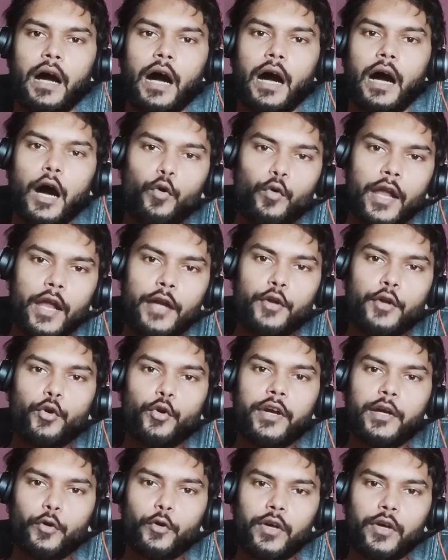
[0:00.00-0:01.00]
How
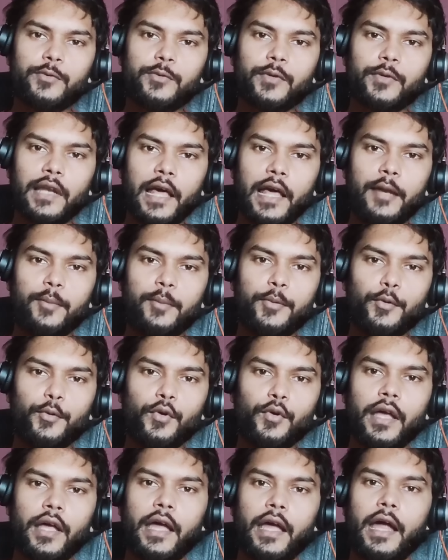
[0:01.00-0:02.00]
Android OS will help you?
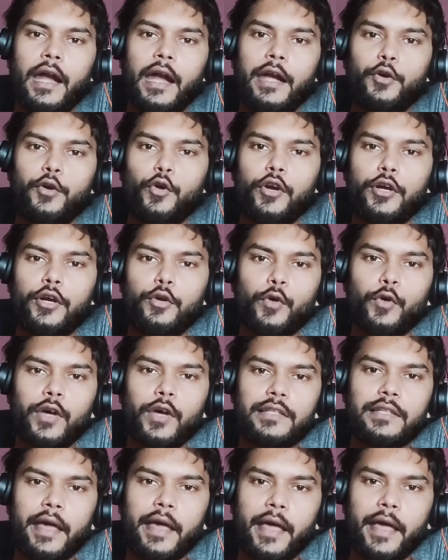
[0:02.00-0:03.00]
Android
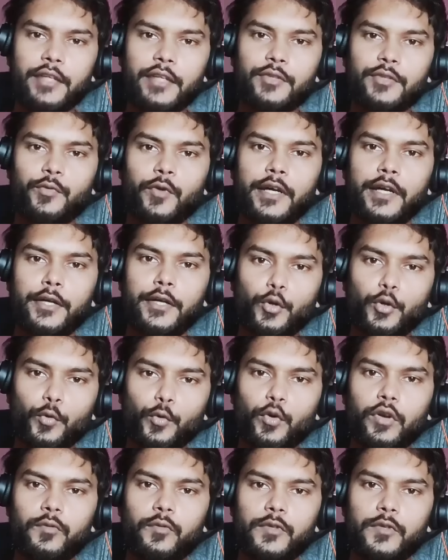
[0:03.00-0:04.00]
OS has one
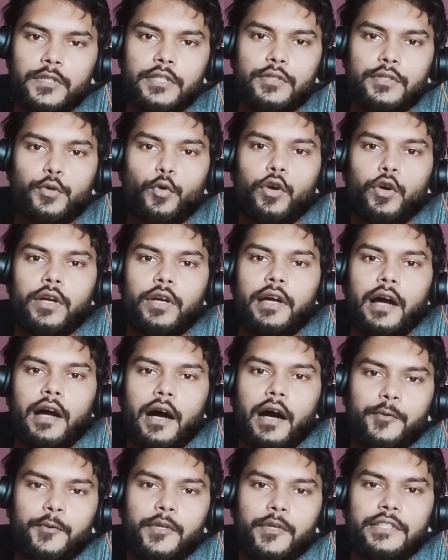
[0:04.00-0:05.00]
tool which is called
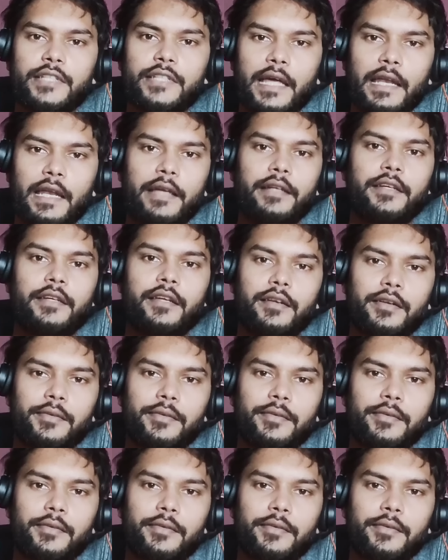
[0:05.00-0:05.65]
garbage collector.